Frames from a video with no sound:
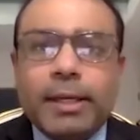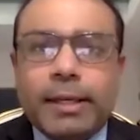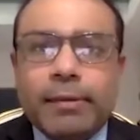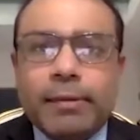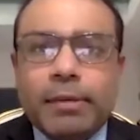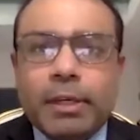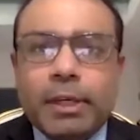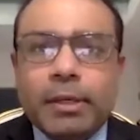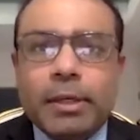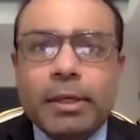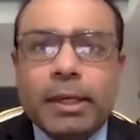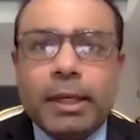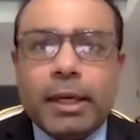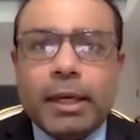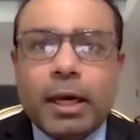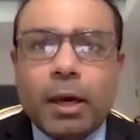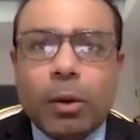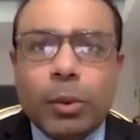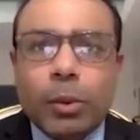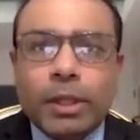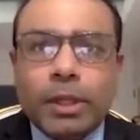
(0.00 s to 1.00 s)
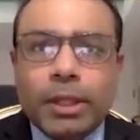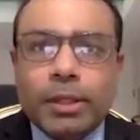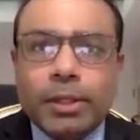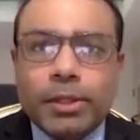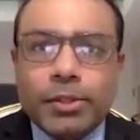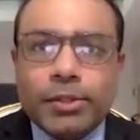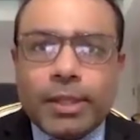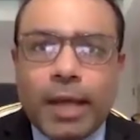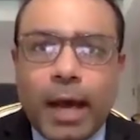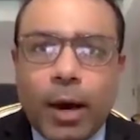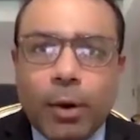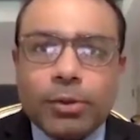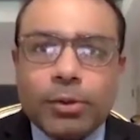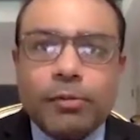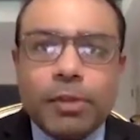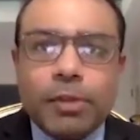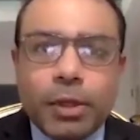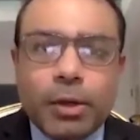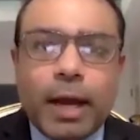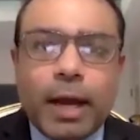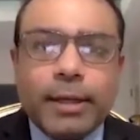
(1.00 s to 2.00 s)
Even within the South
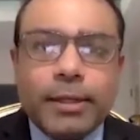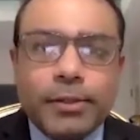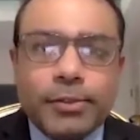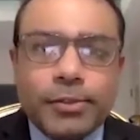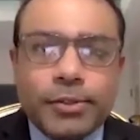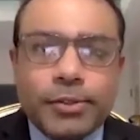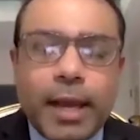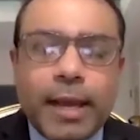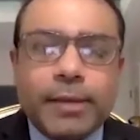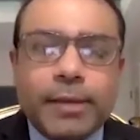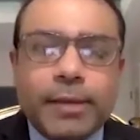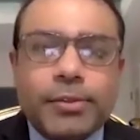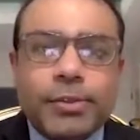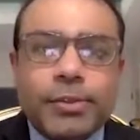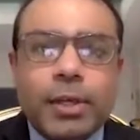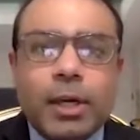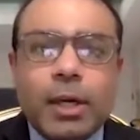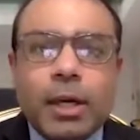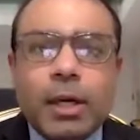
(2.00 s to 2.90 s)
of the United States,